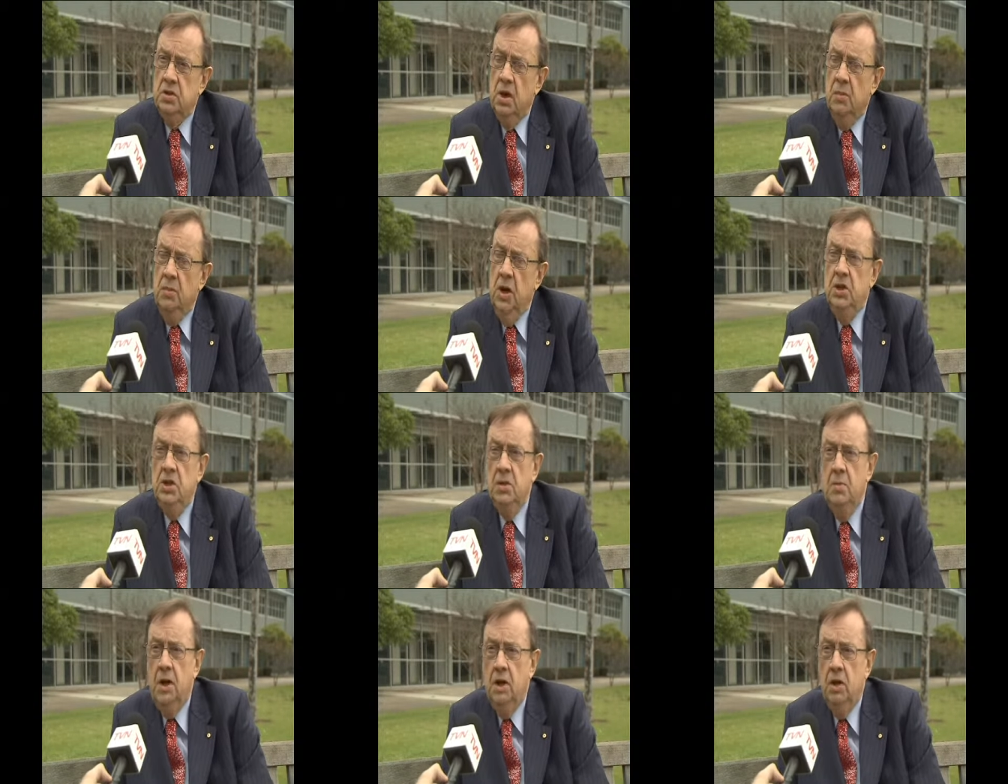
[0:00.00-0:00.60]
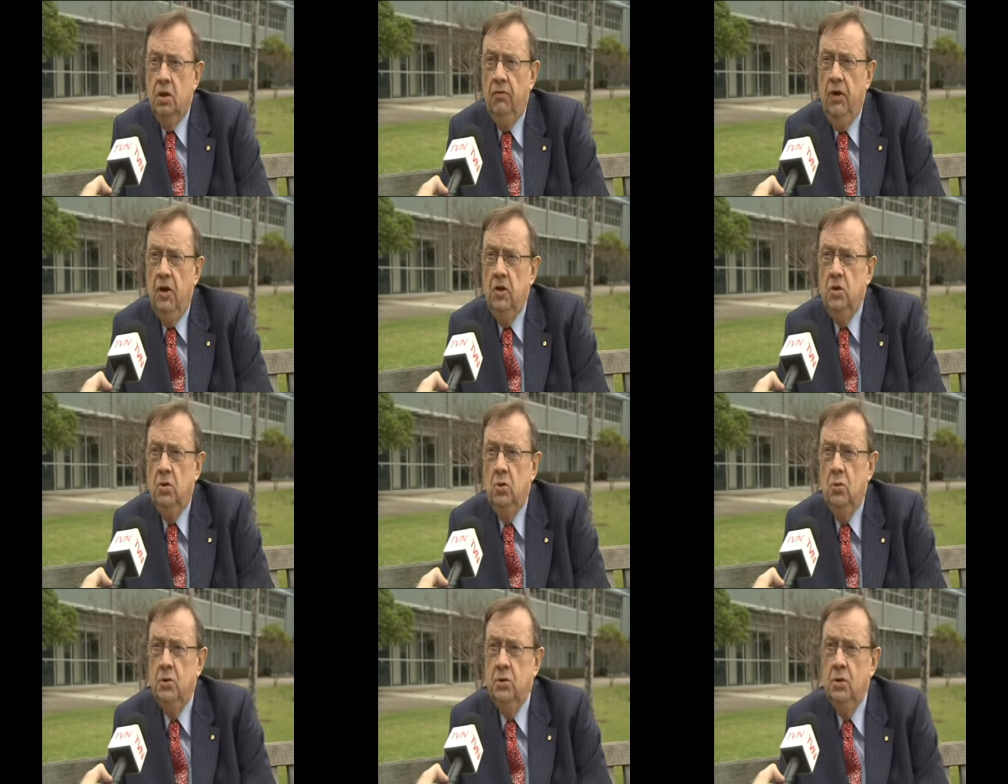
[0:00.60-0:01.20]
I'm yet to make the phone
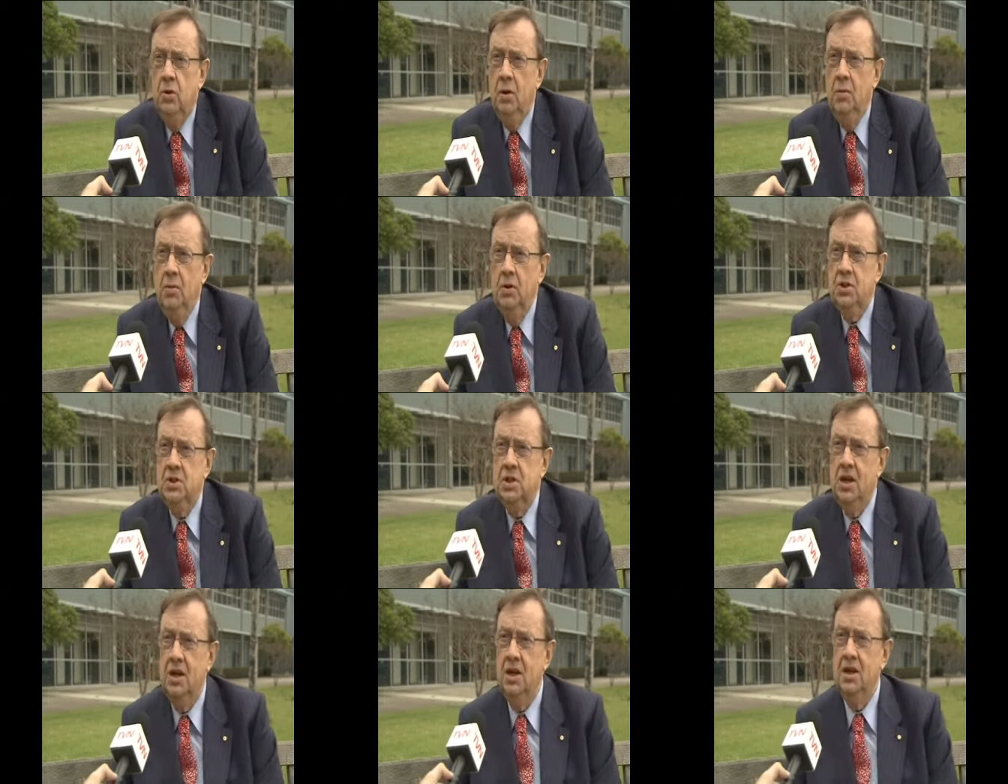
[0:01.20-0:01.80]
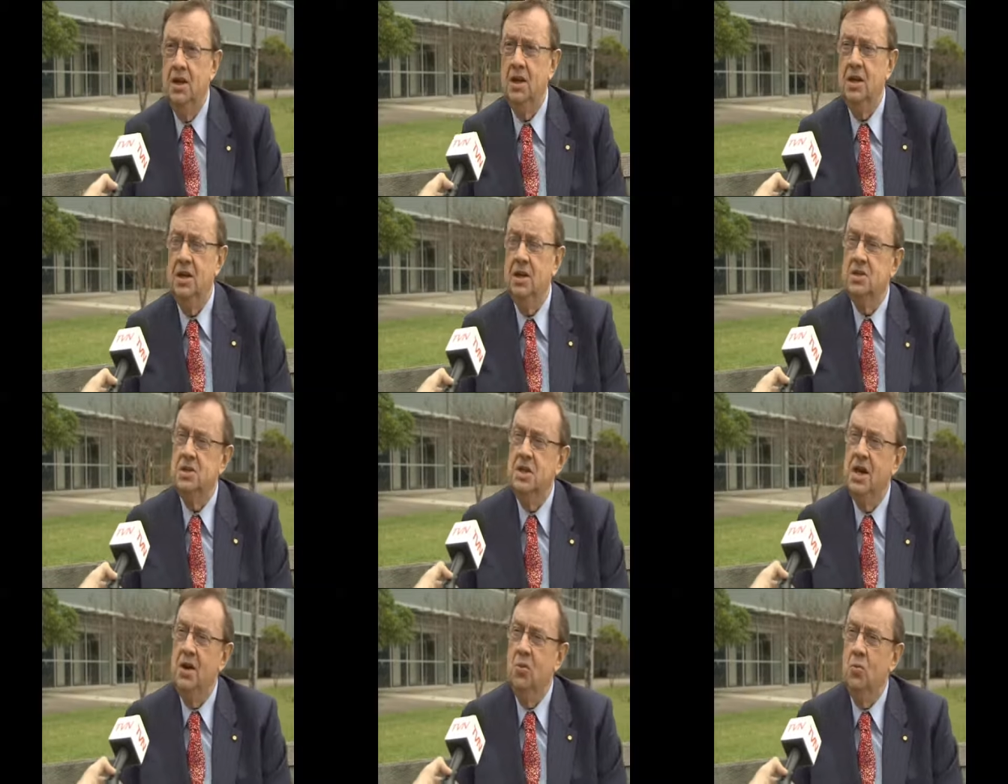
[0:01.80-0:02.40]
call to him to say that
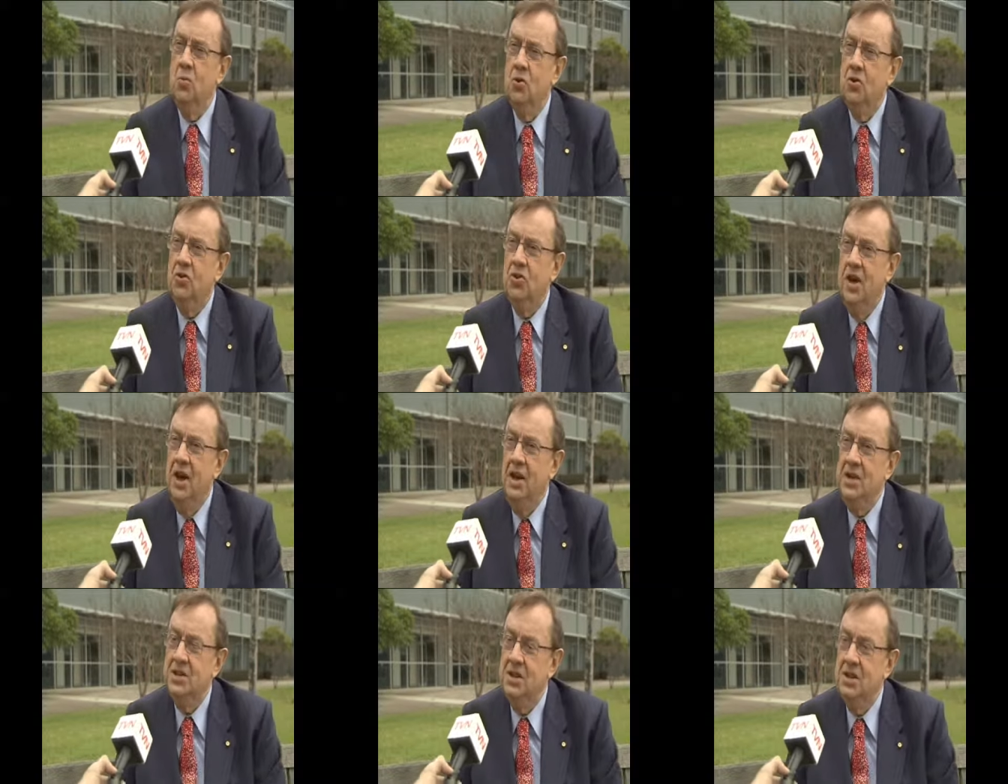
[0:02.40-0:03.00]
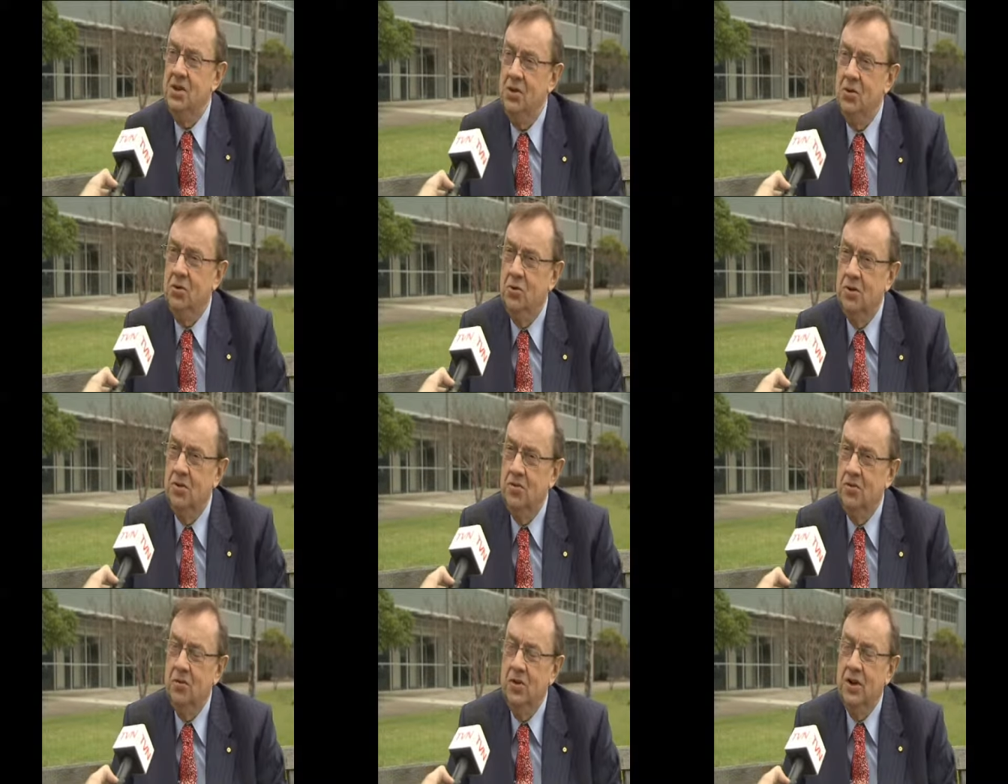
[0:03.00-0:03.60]
it's now worth that and you could
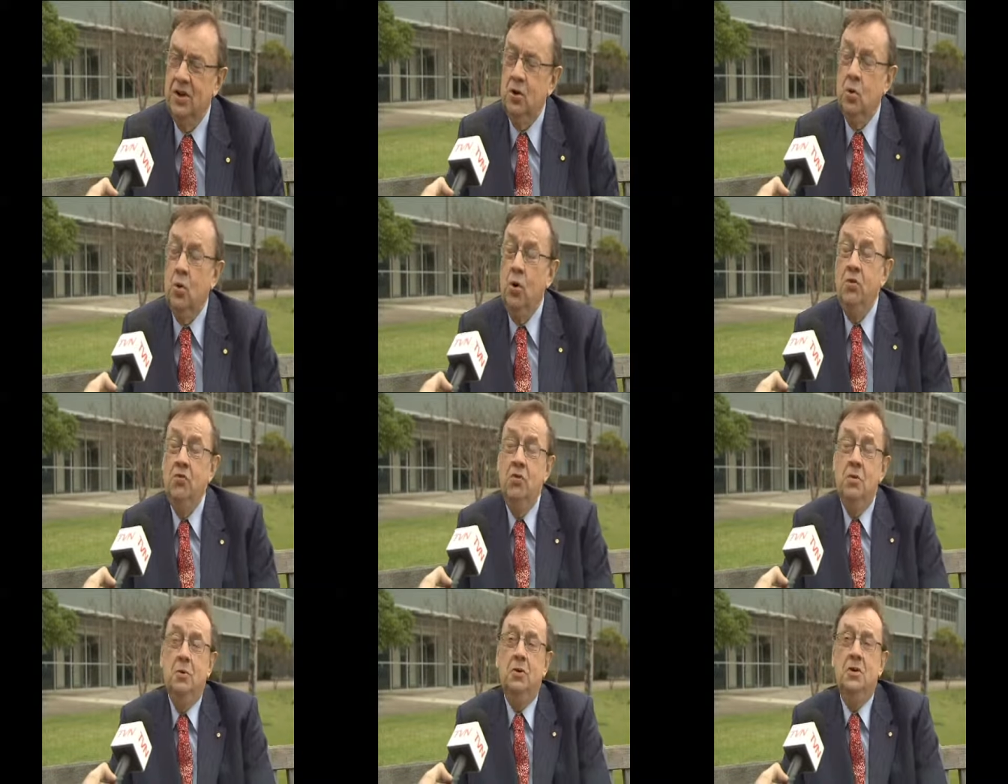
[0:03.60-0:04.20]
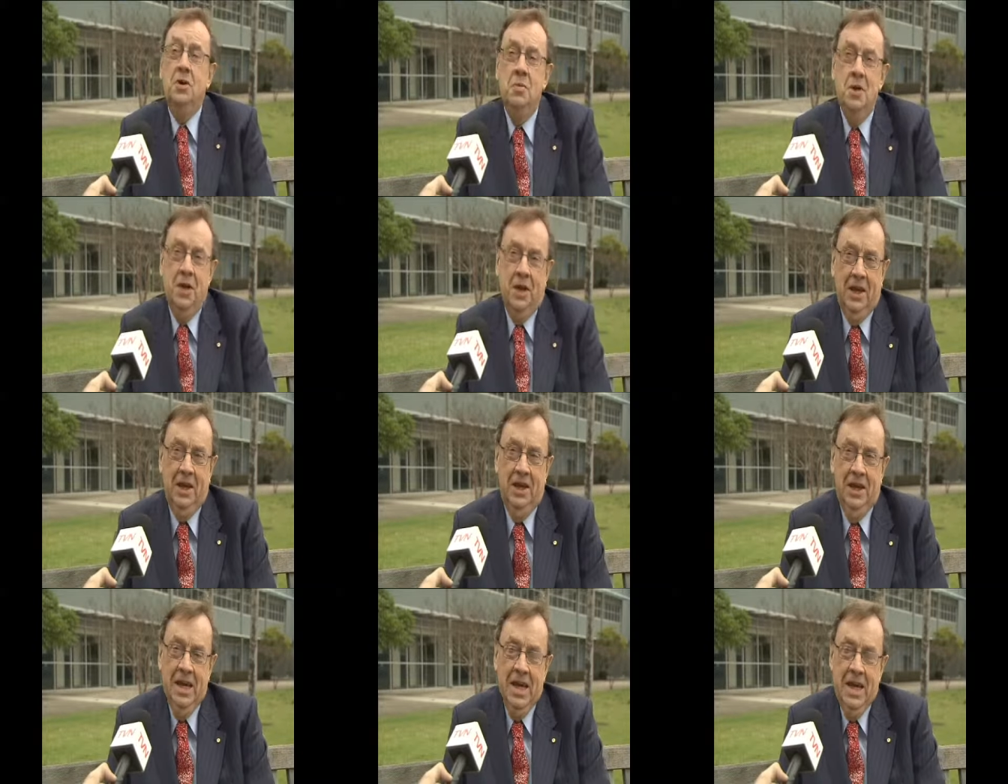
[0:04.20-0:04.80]
have uh, quadrupled your
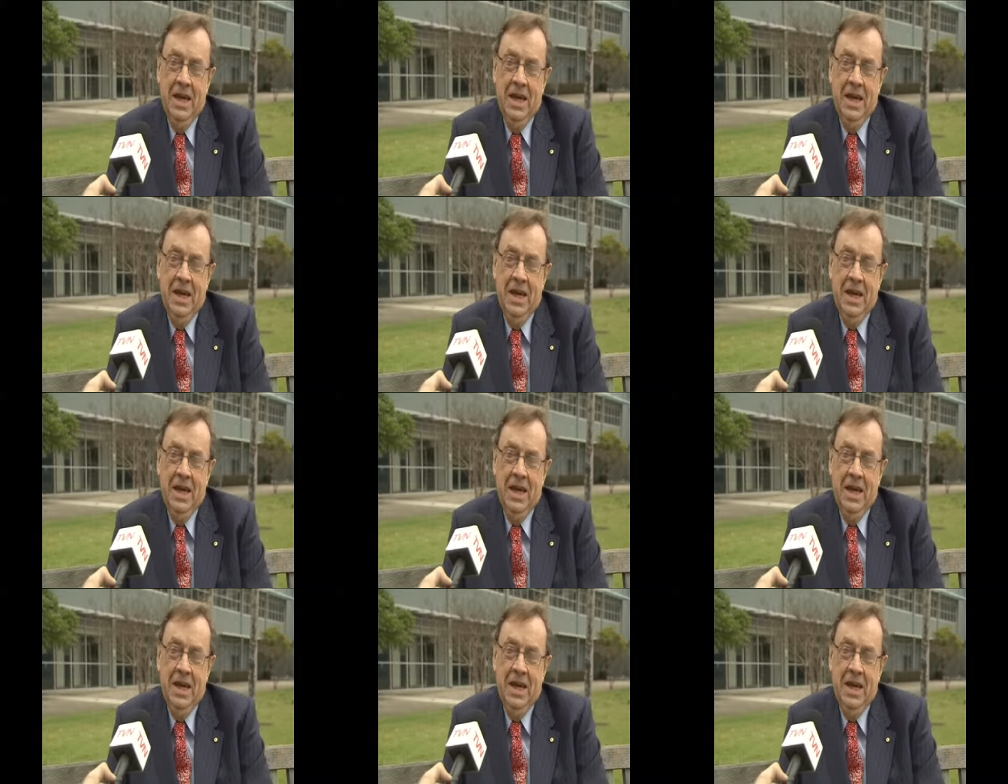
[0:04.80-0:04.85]
money.